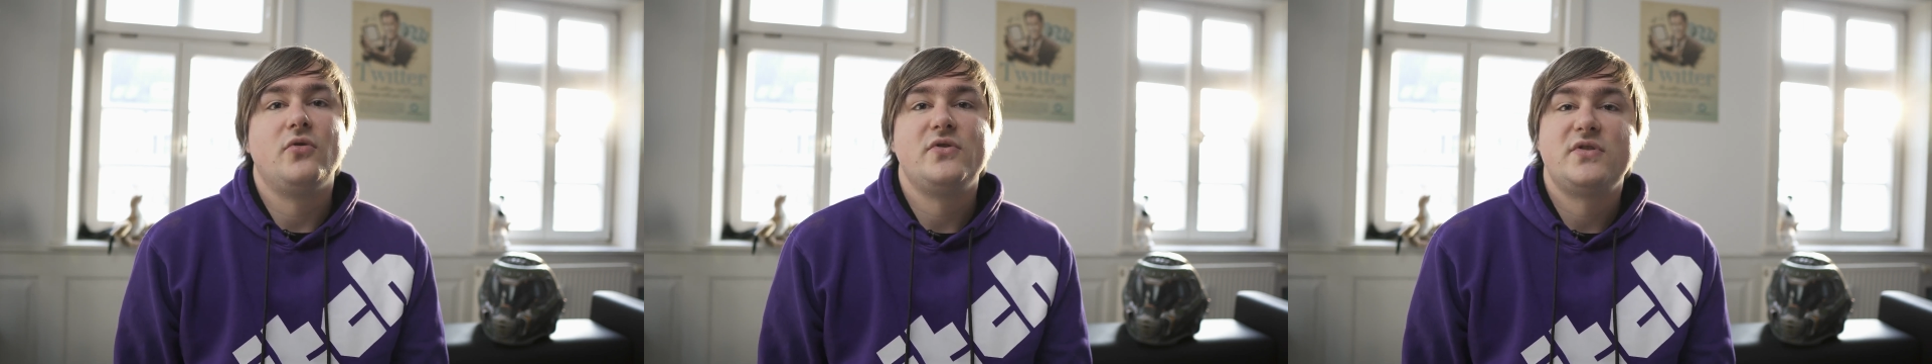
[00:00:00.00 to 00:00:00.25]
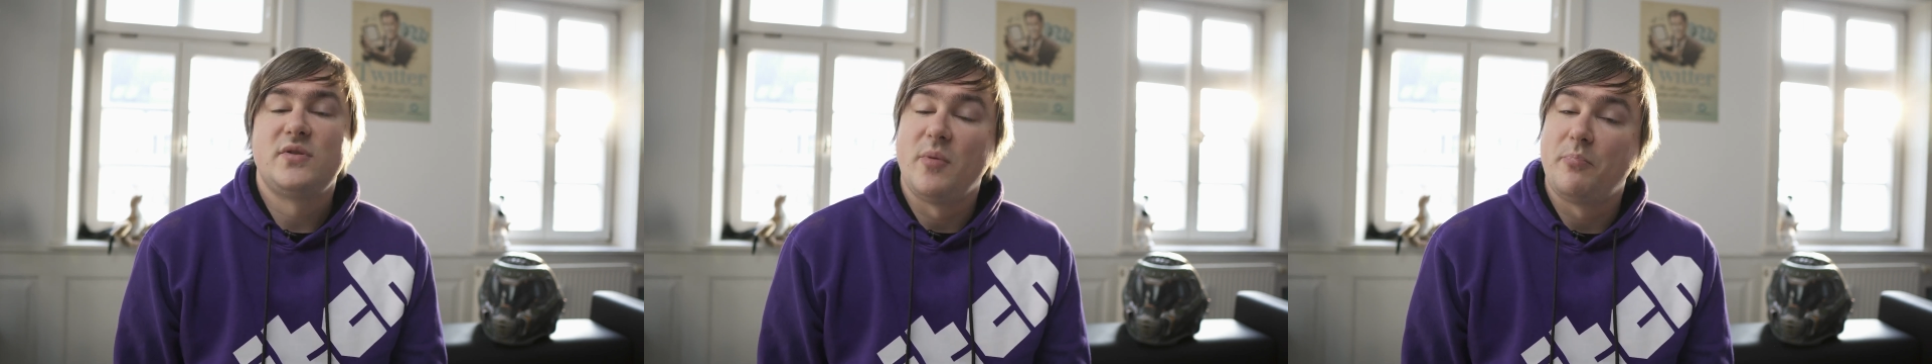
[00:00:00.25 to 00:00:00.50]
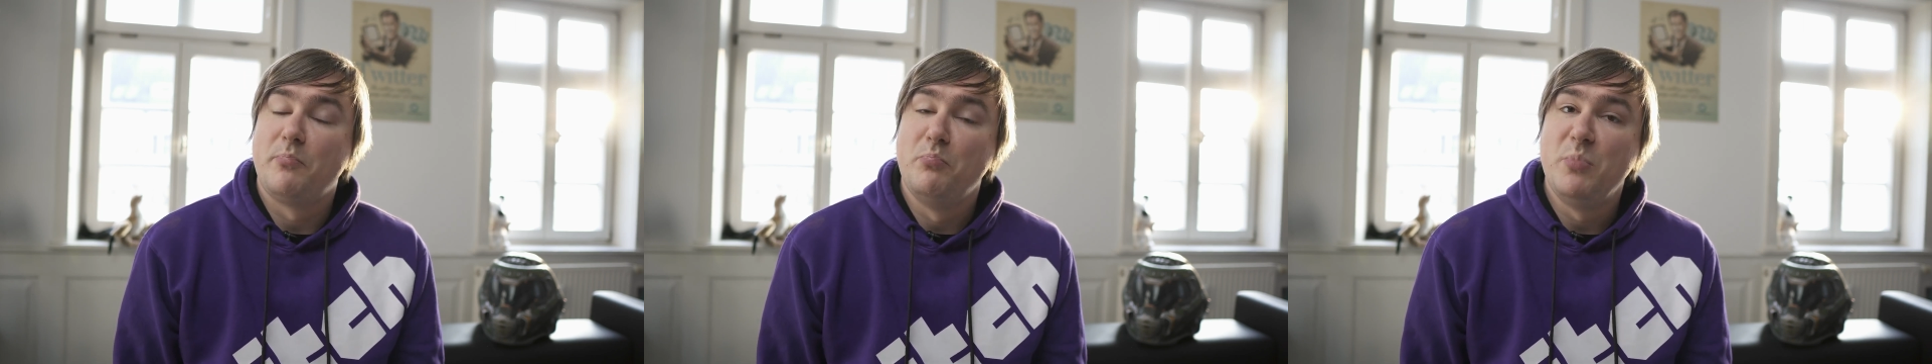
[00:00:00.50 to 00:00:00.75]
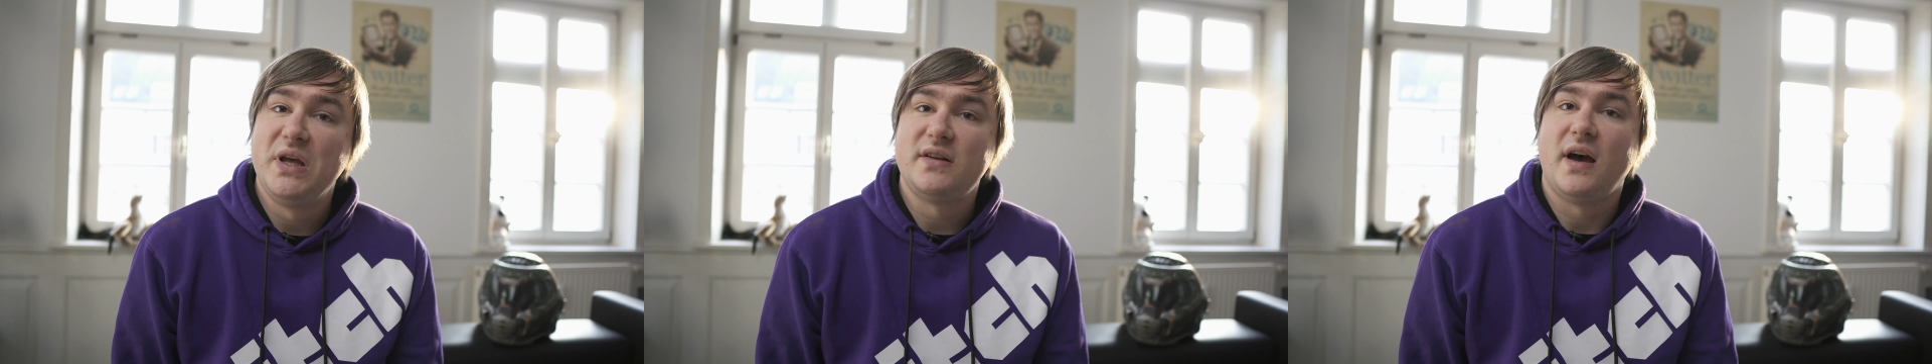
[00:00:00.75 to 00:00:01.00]

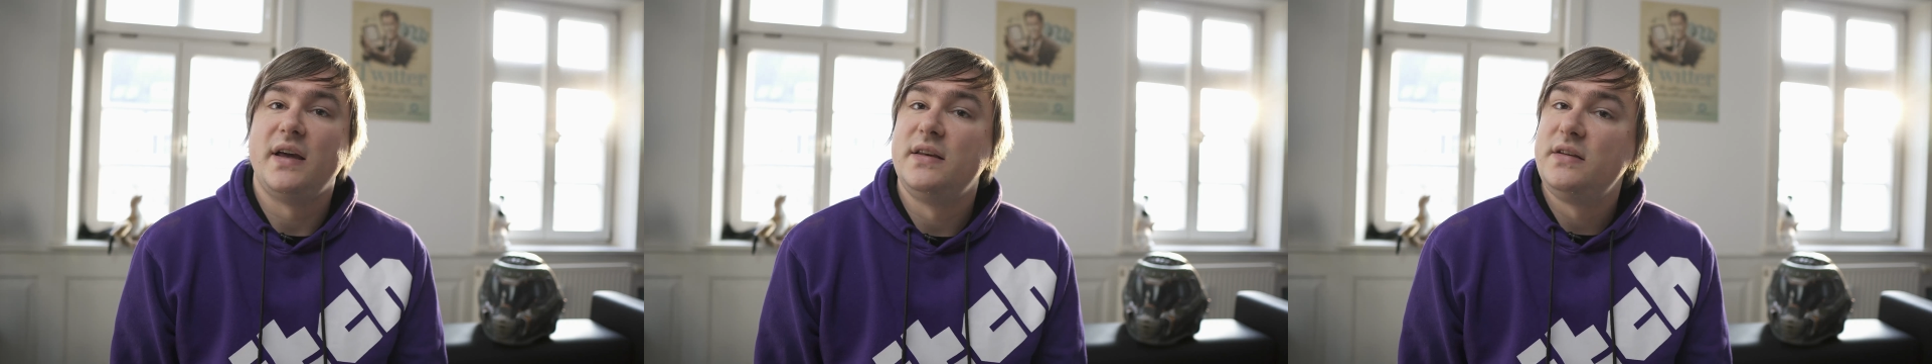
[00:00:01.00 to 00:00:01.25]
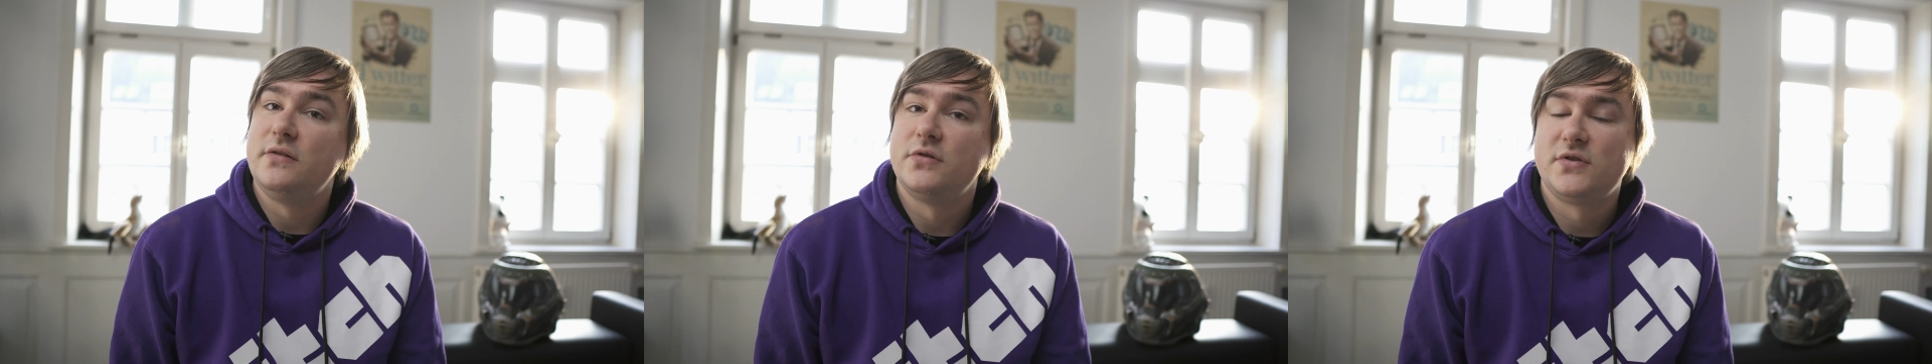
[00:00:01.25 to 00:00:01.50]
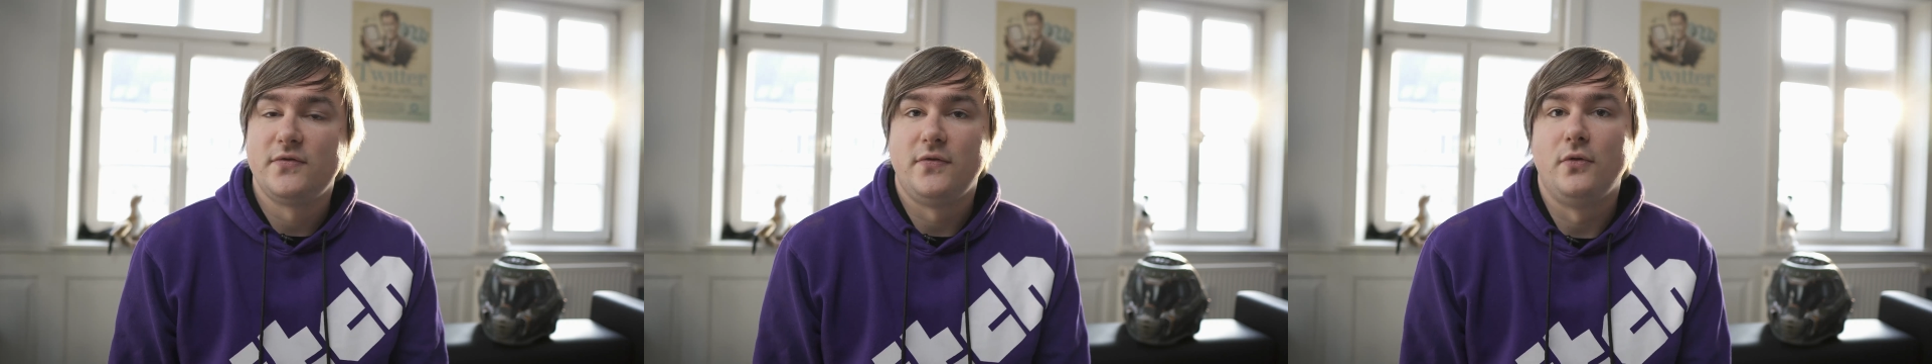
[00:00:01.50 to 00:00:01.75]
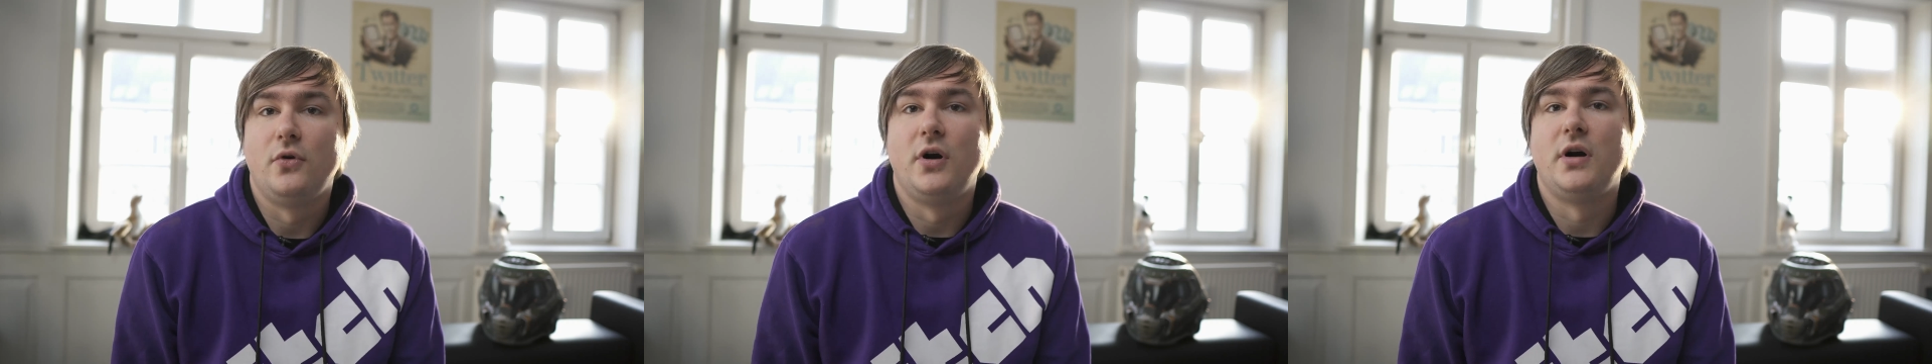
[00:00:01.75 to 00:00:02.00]
submit ideas
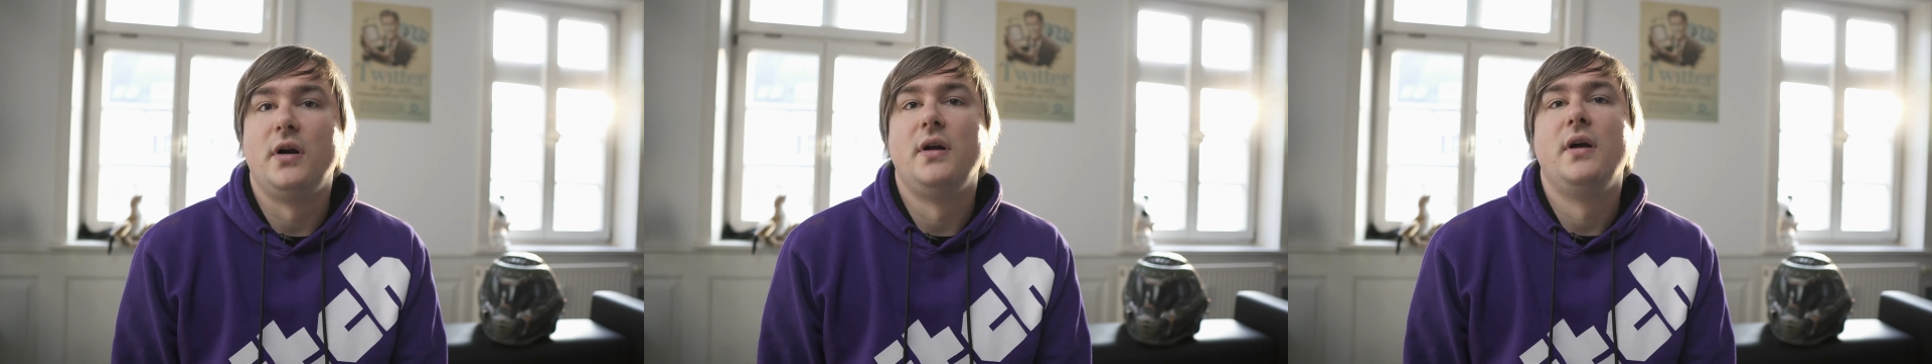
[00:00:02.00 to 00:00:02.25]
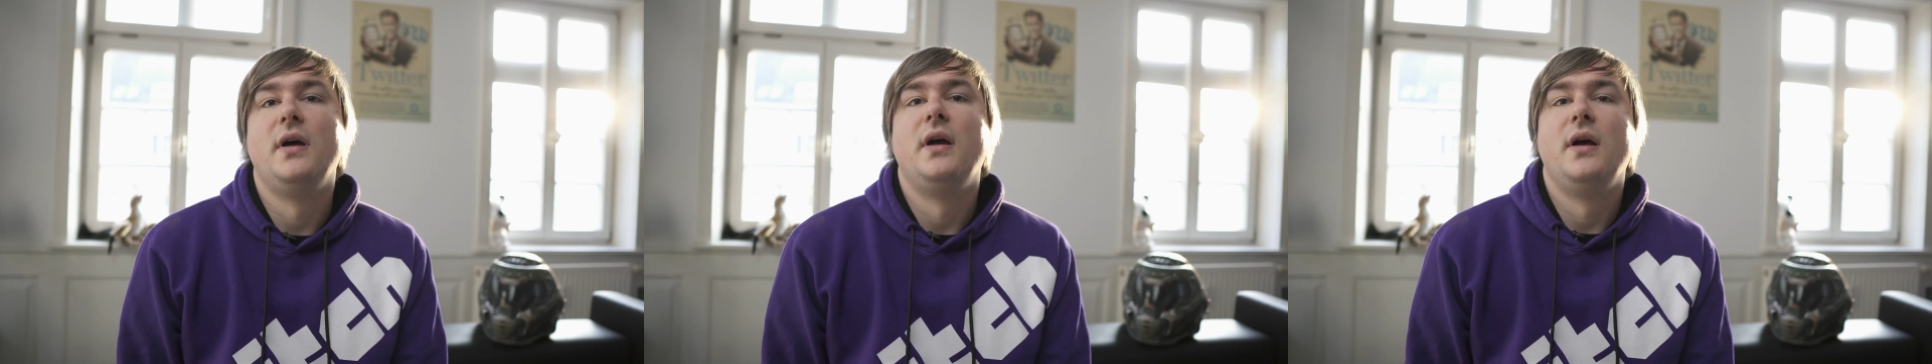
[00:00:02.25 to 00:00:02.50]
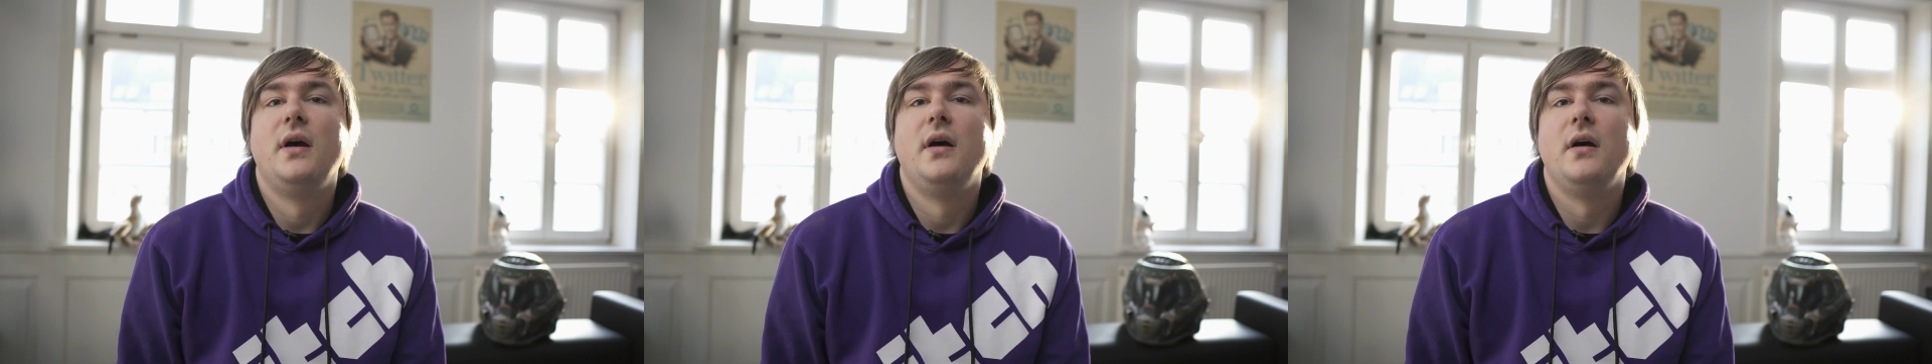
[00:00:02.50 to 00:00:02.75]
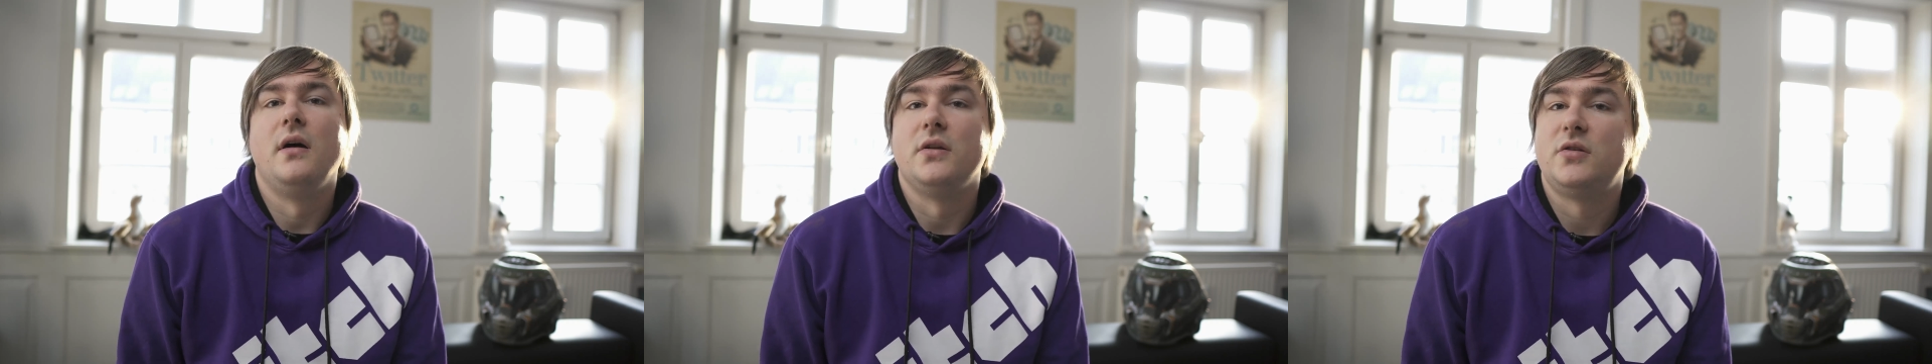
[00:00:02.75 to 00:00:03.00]
for
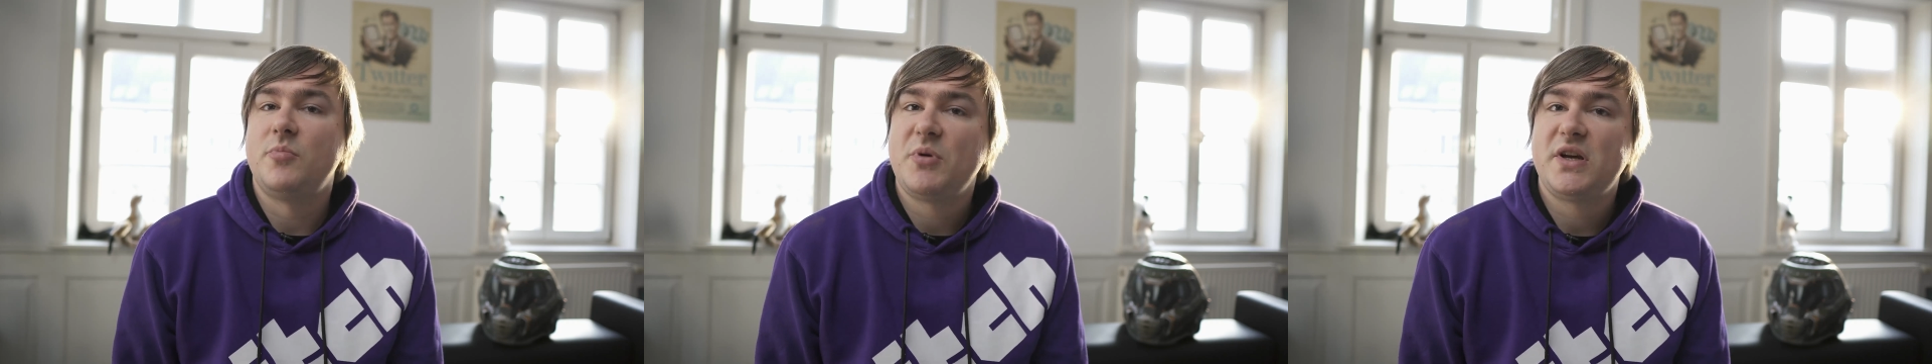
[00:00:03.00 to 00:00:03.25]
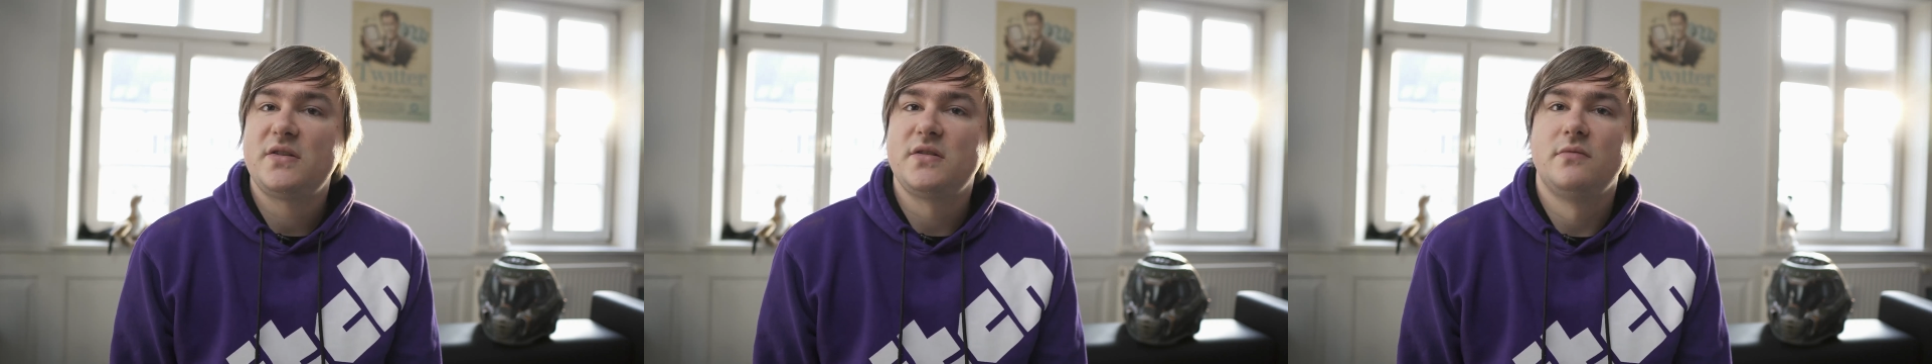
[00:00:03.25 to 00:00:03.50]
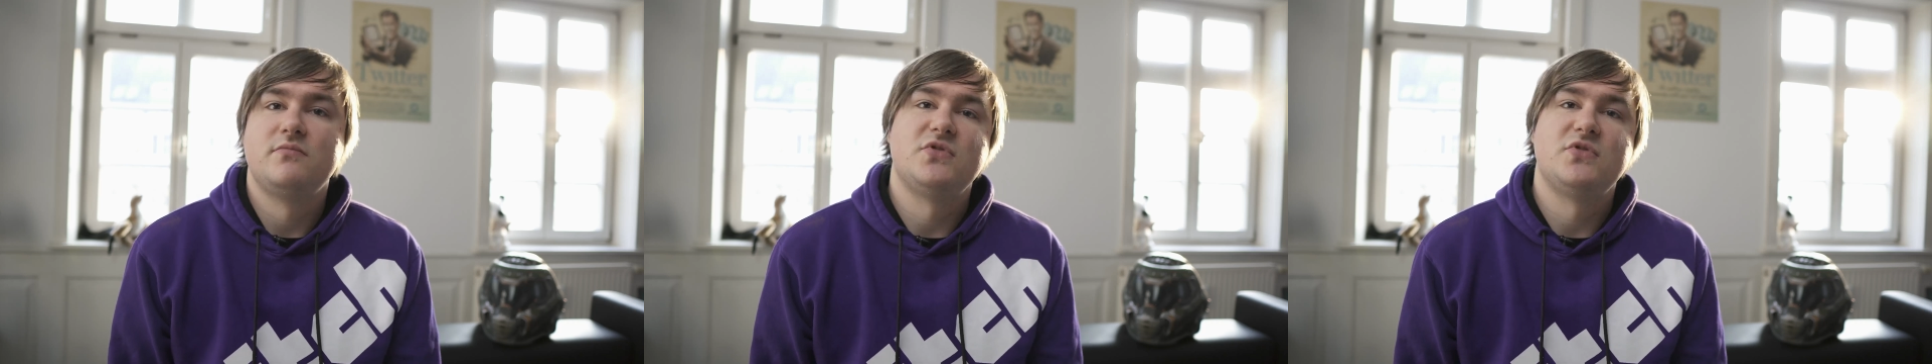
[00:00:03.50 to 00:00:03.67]
topics.